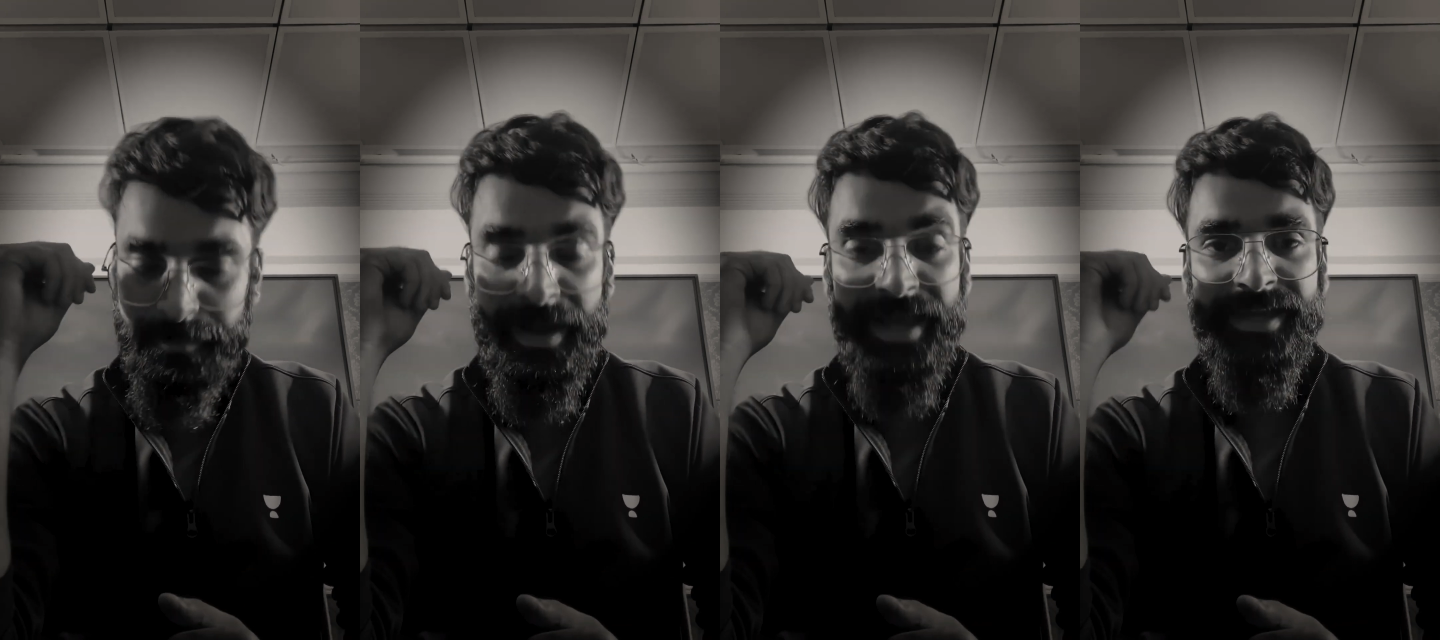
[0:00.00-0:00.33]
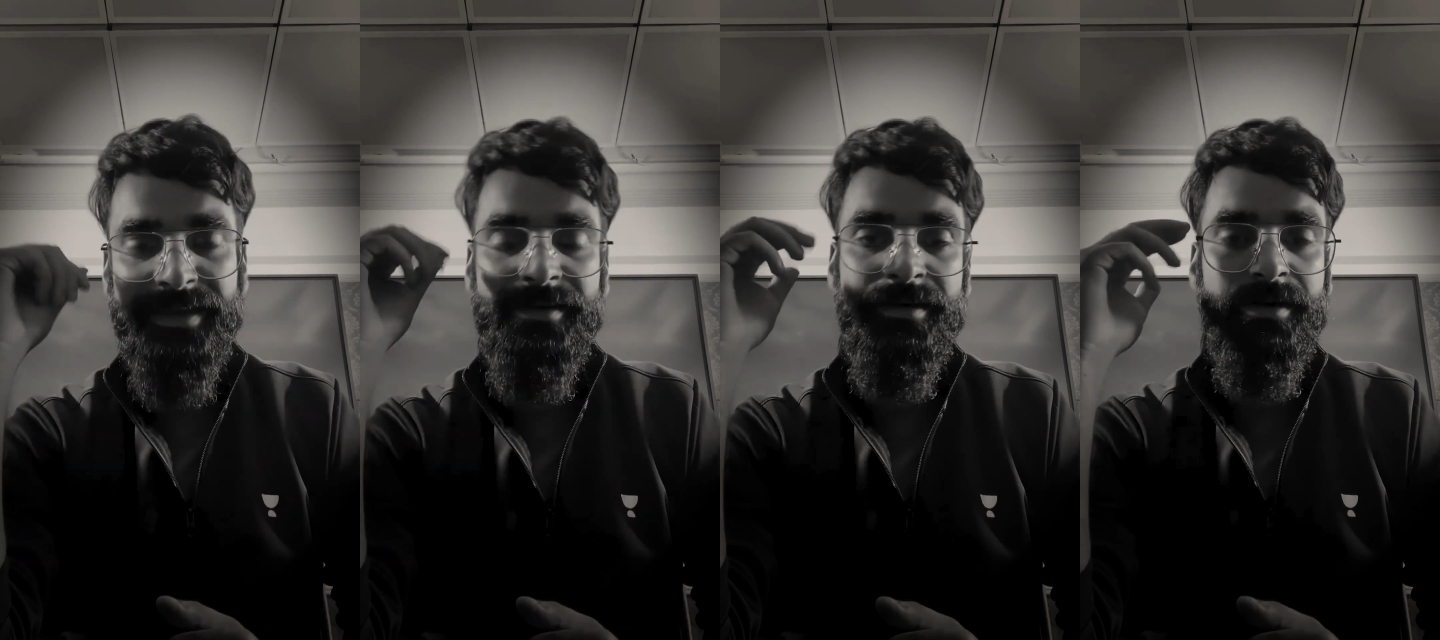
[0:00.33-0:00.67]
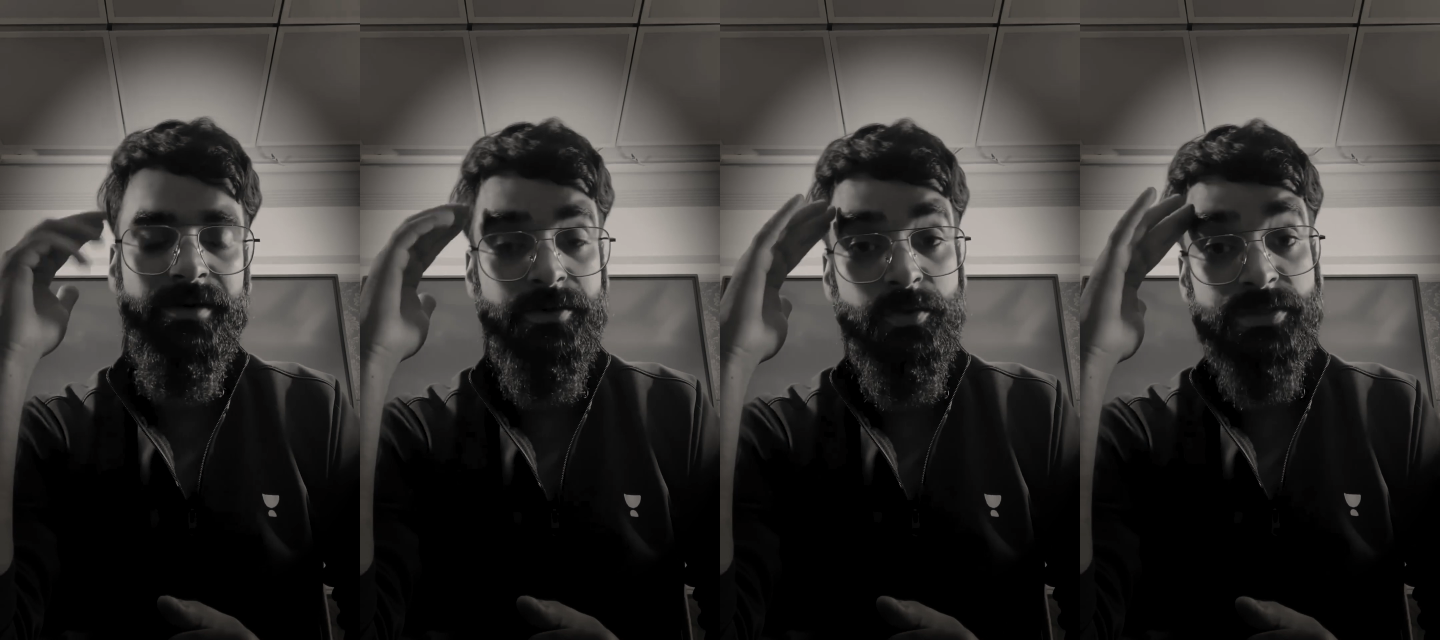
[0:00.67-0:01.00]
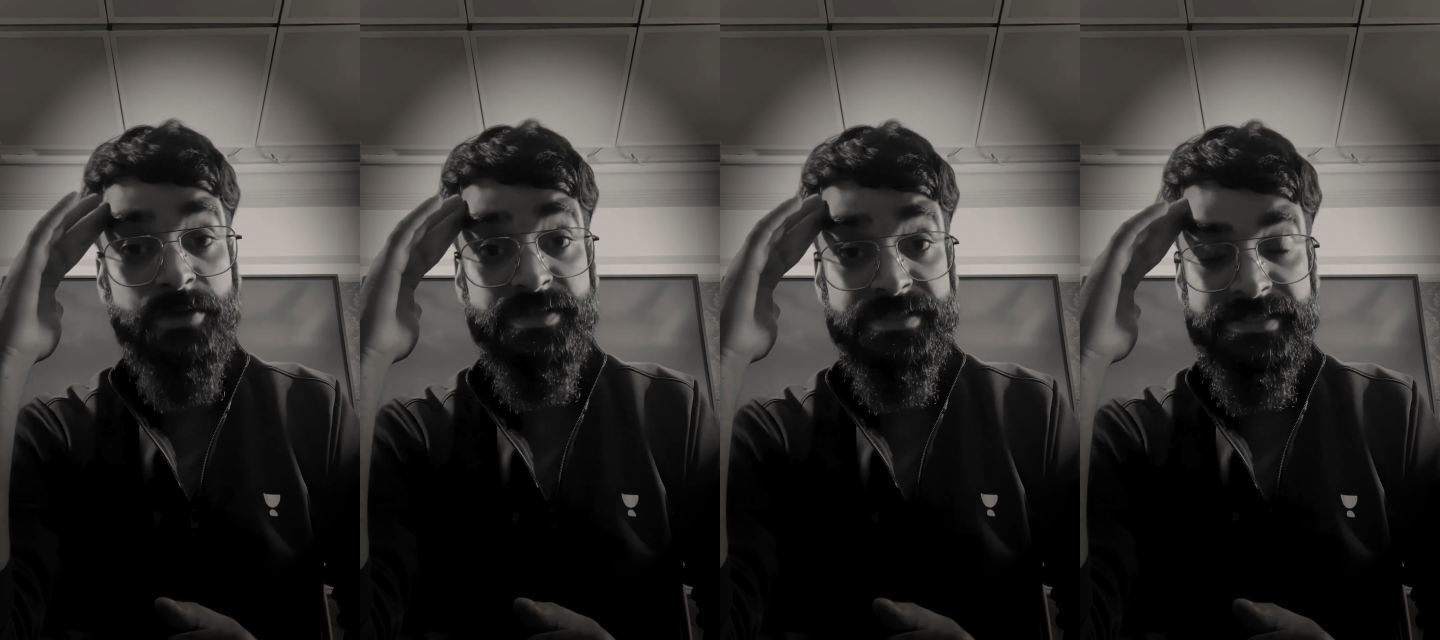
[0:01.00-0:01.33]
back in
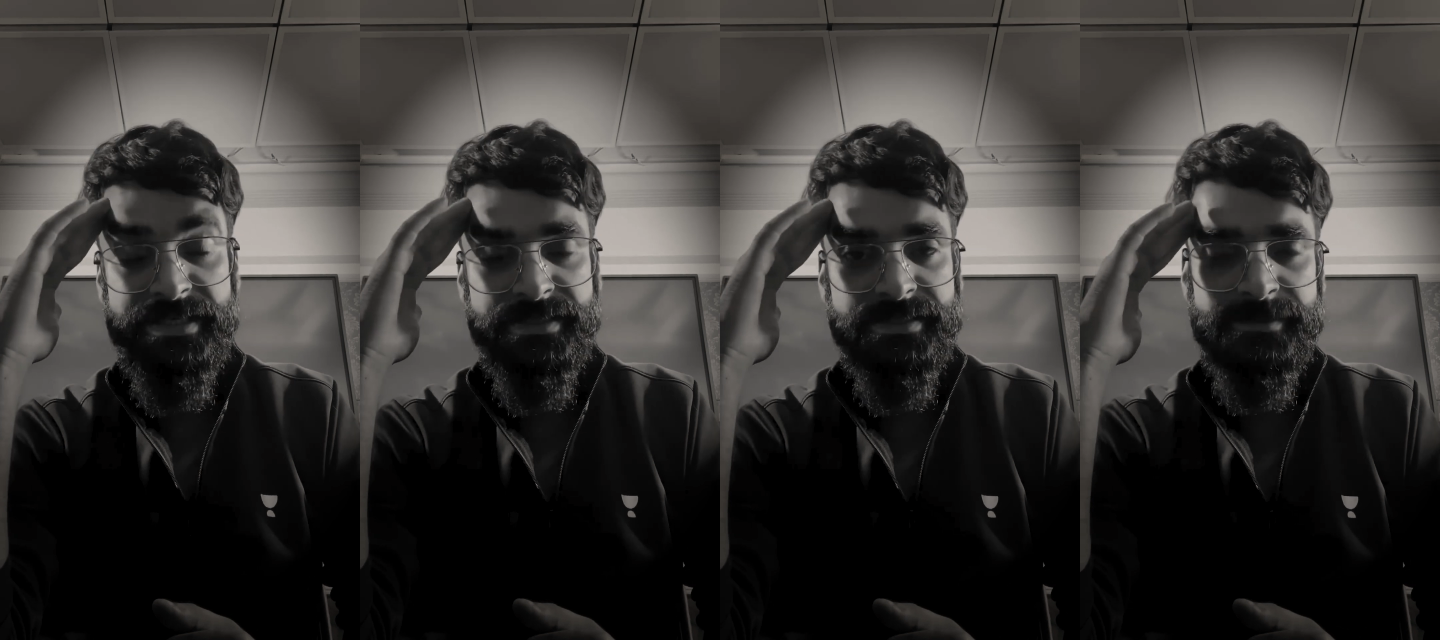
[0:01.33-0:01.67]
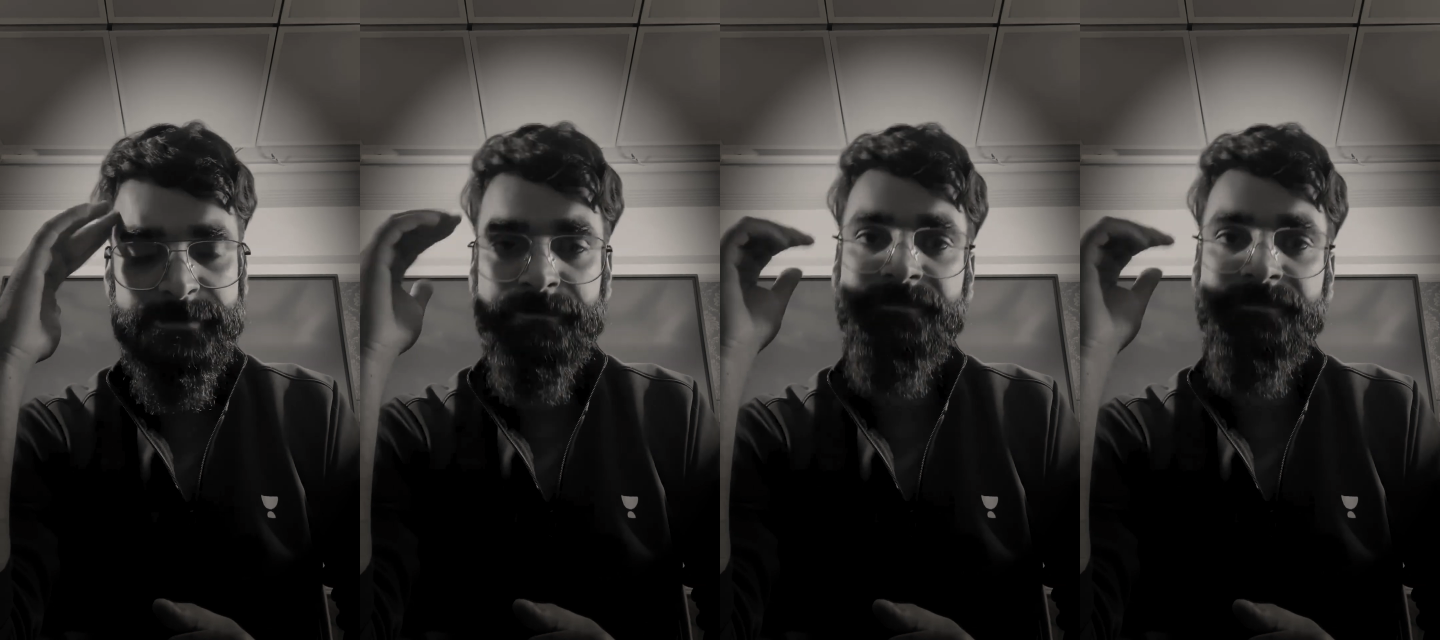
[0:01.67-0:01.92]
2006